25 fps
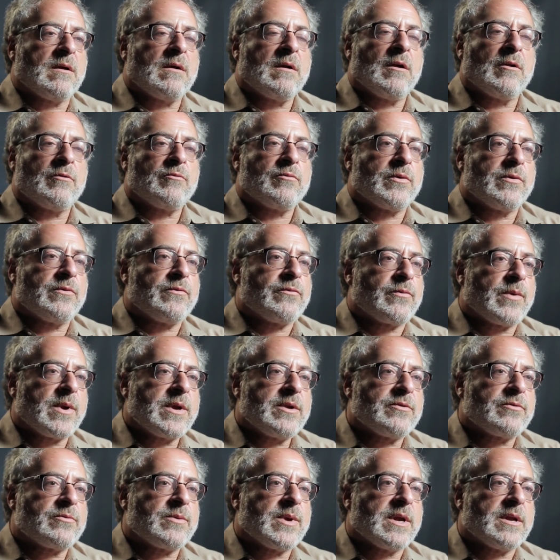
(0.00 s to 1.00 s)
100
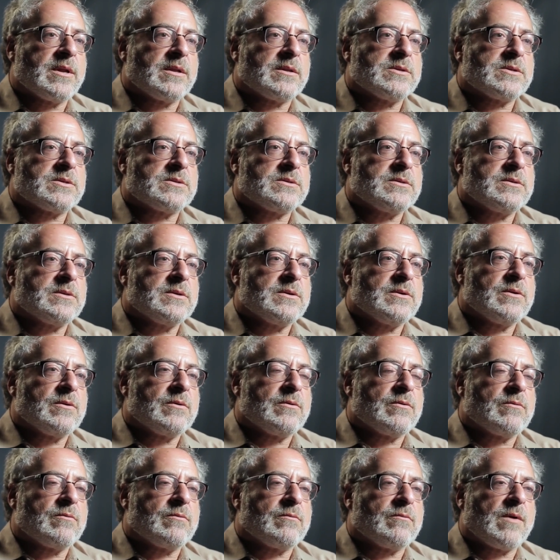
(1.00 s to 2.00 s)
freight trains
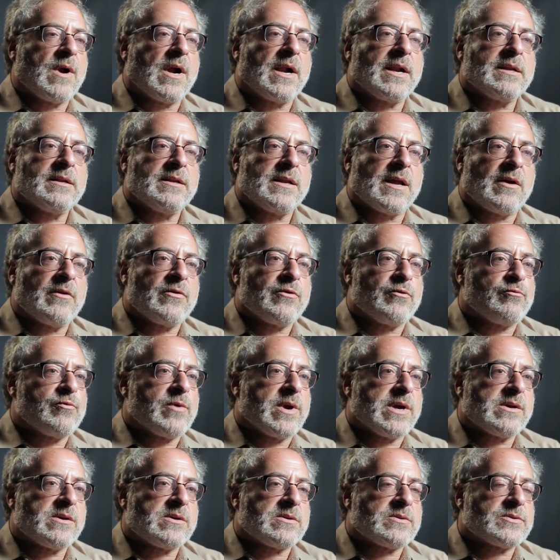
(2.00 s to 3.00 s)
riding down the
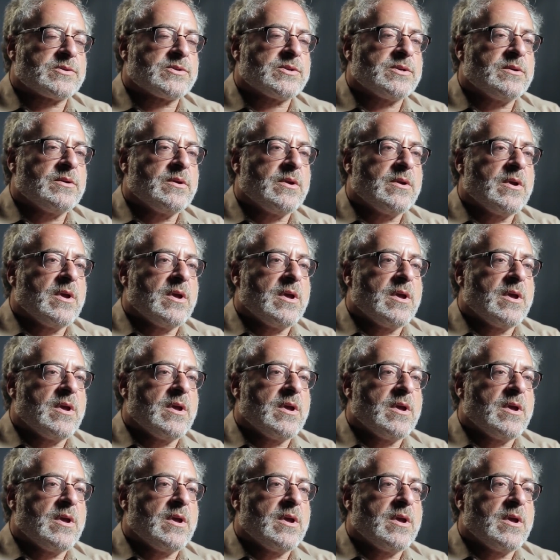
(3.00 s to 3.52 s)
rails,